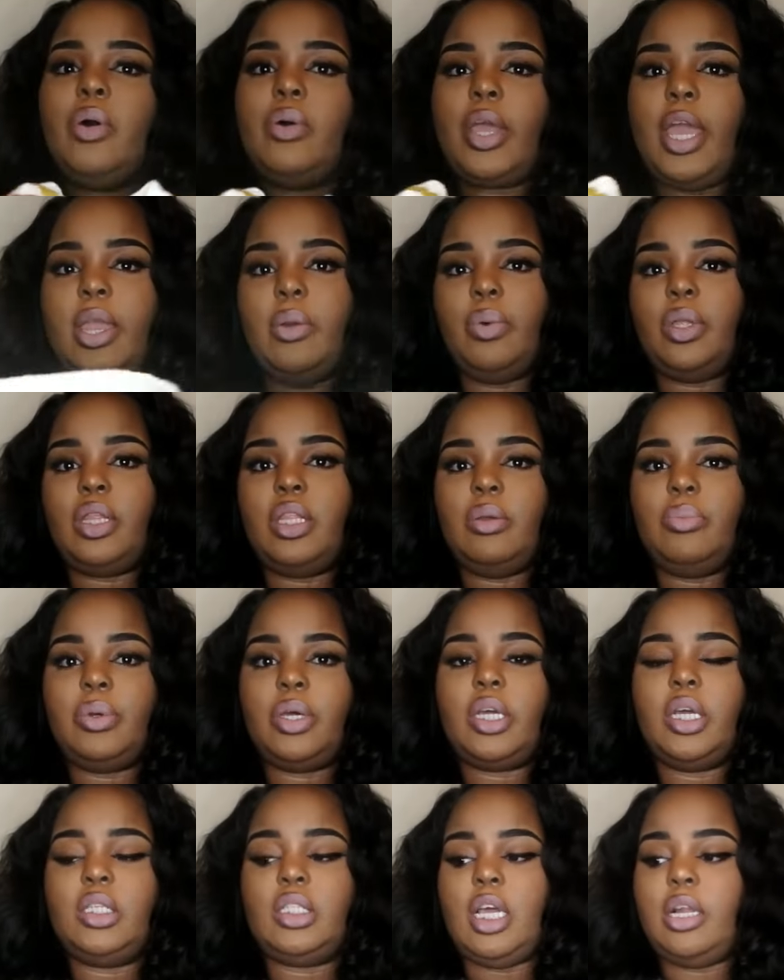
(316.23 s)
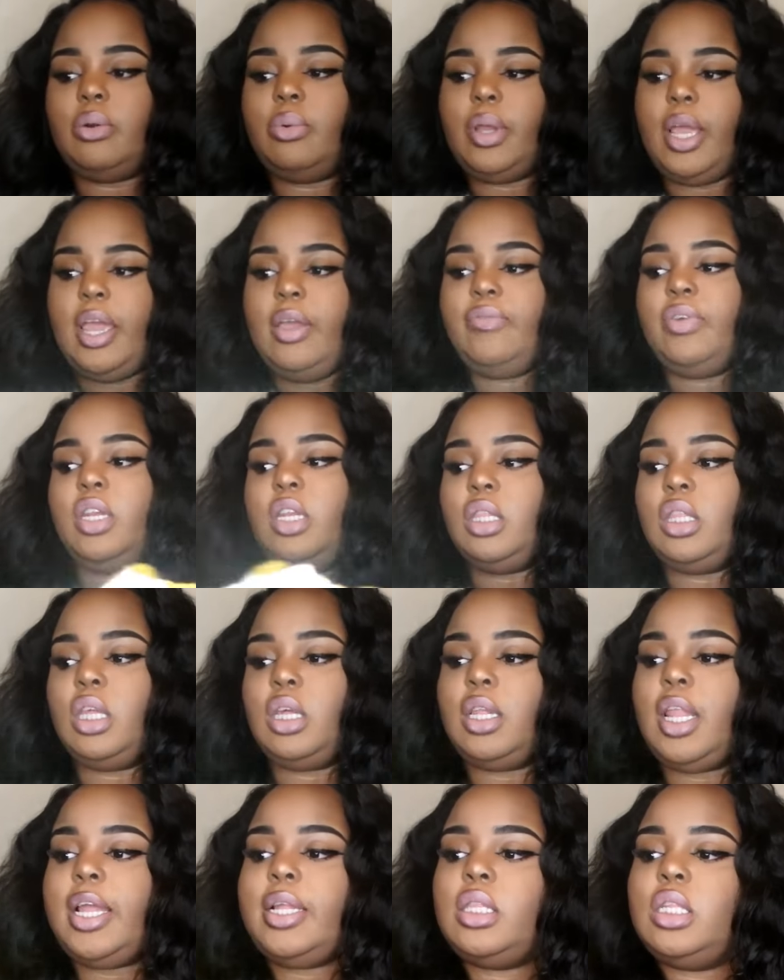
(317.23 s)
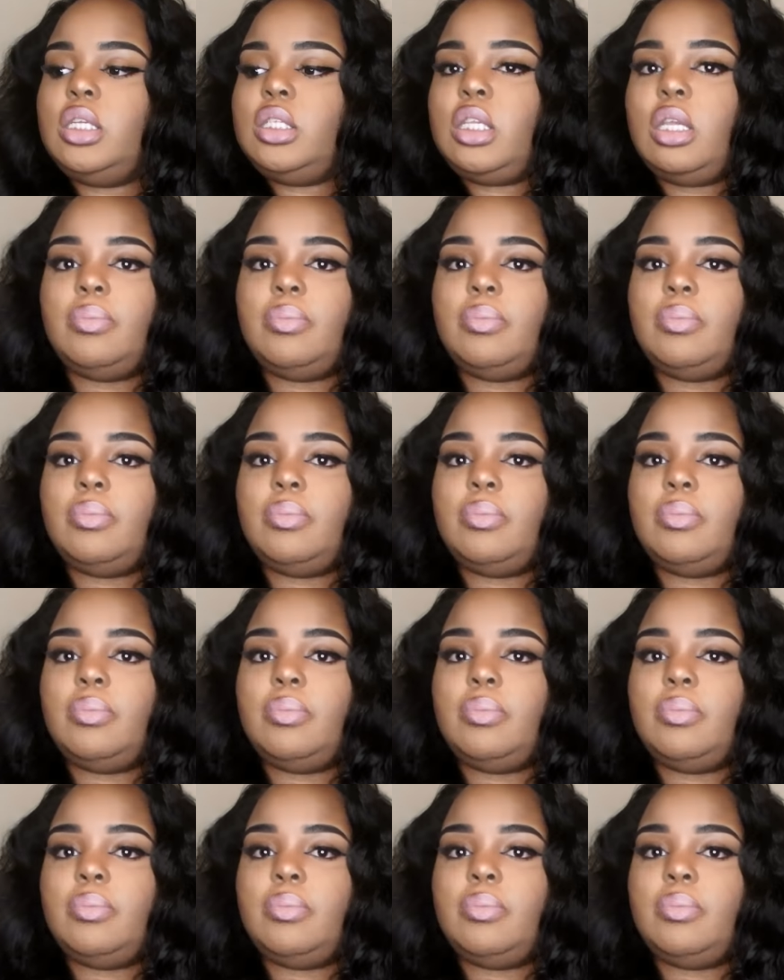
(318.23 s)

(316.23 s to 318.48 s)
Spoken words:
okay with it because I don't have anything like this